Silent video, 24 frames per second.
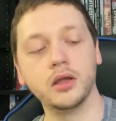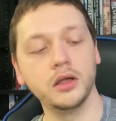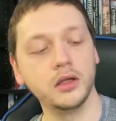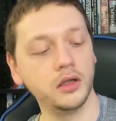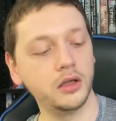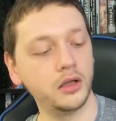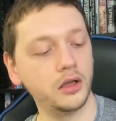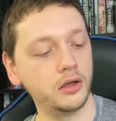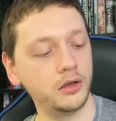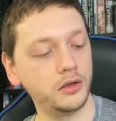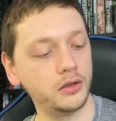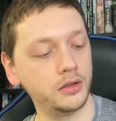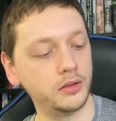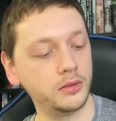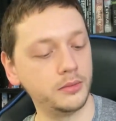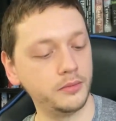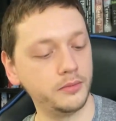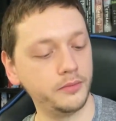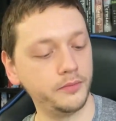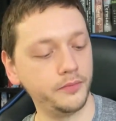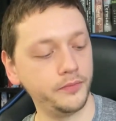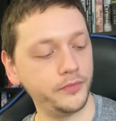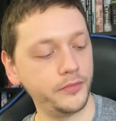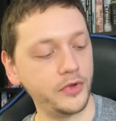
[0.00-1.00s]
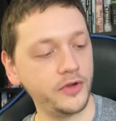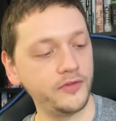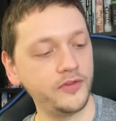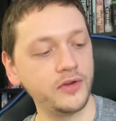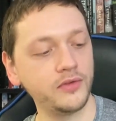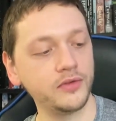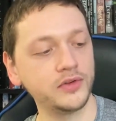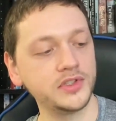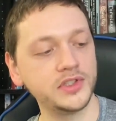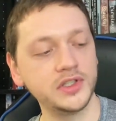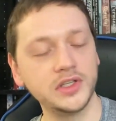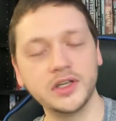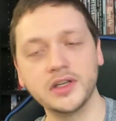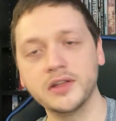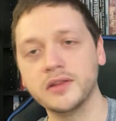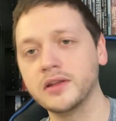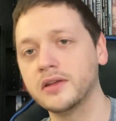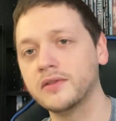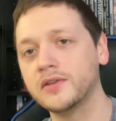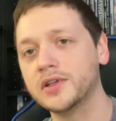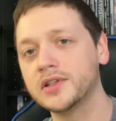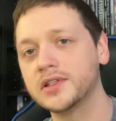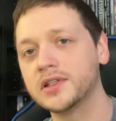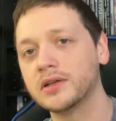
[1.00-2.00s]
I've never seen anything
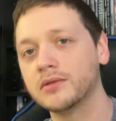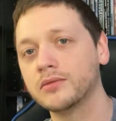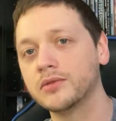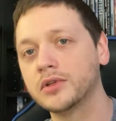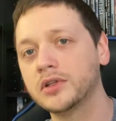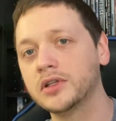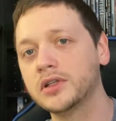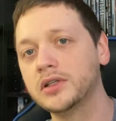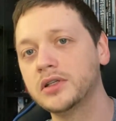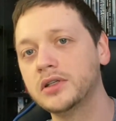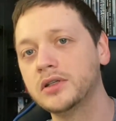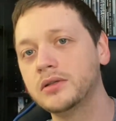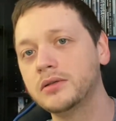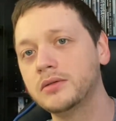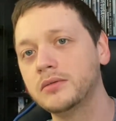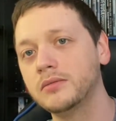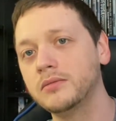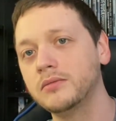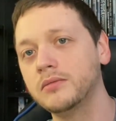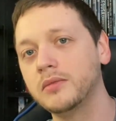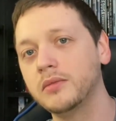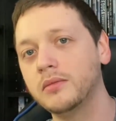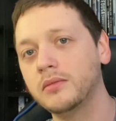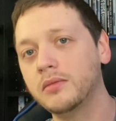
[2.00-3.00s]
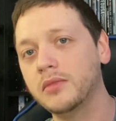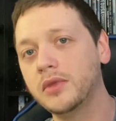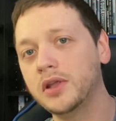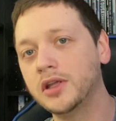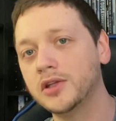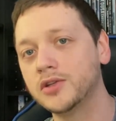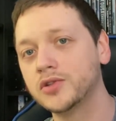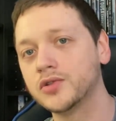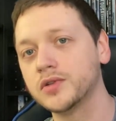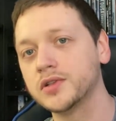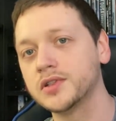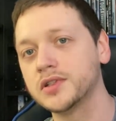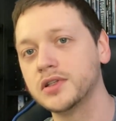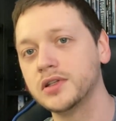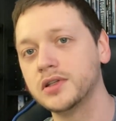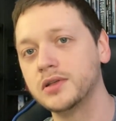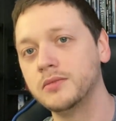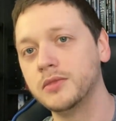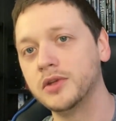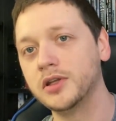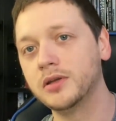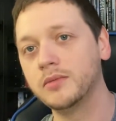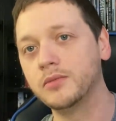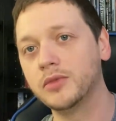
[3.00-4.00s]
in his that really interested
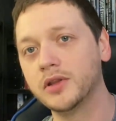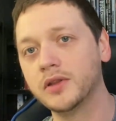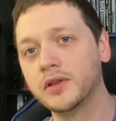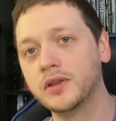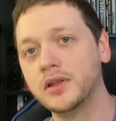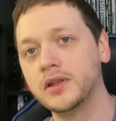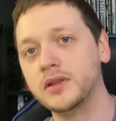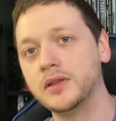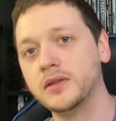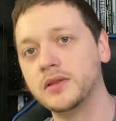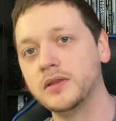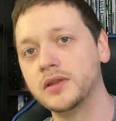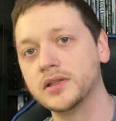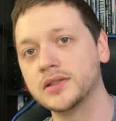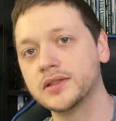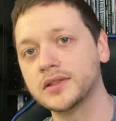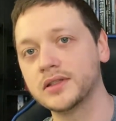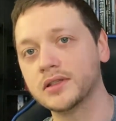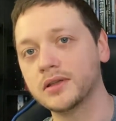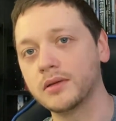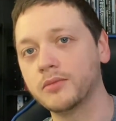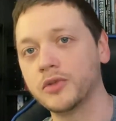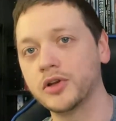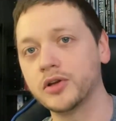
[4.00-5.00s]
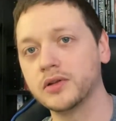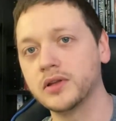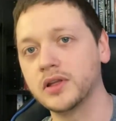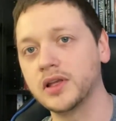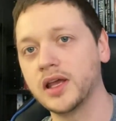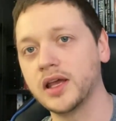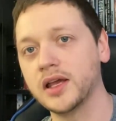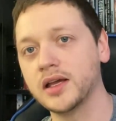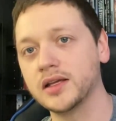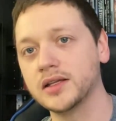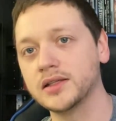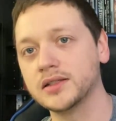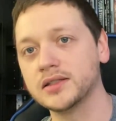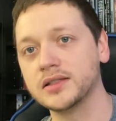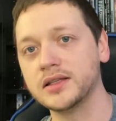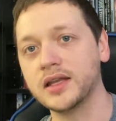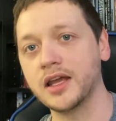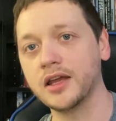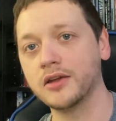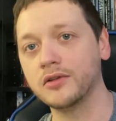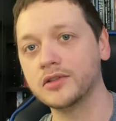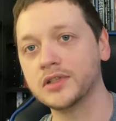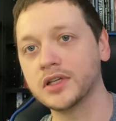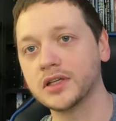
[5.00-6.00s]
me, but this apparently has
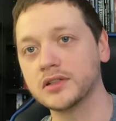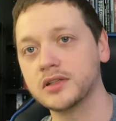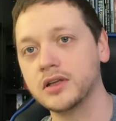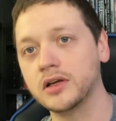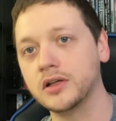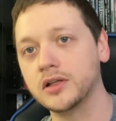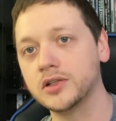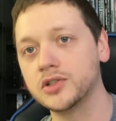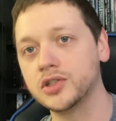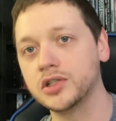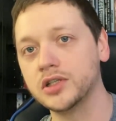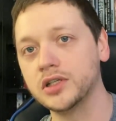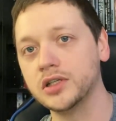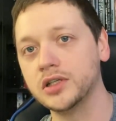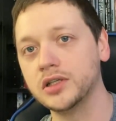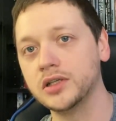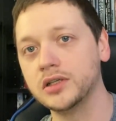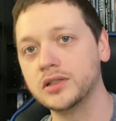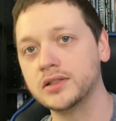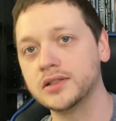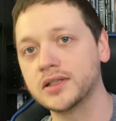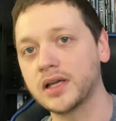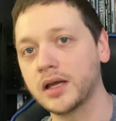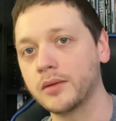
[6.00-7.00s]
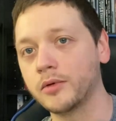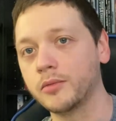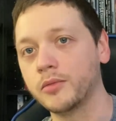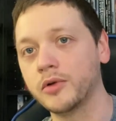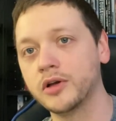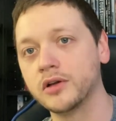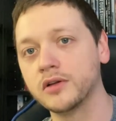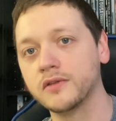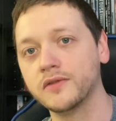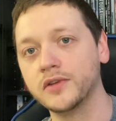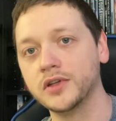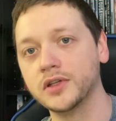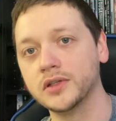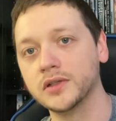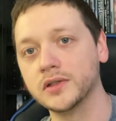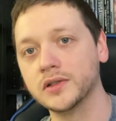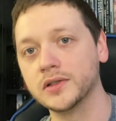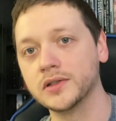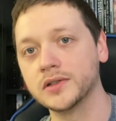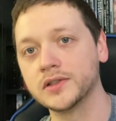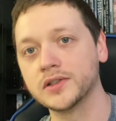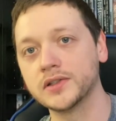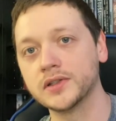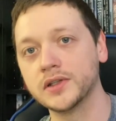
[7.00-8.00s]
nanotechnology, cyberpunk
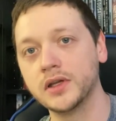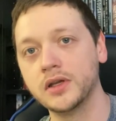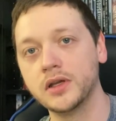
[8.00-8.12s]
feels.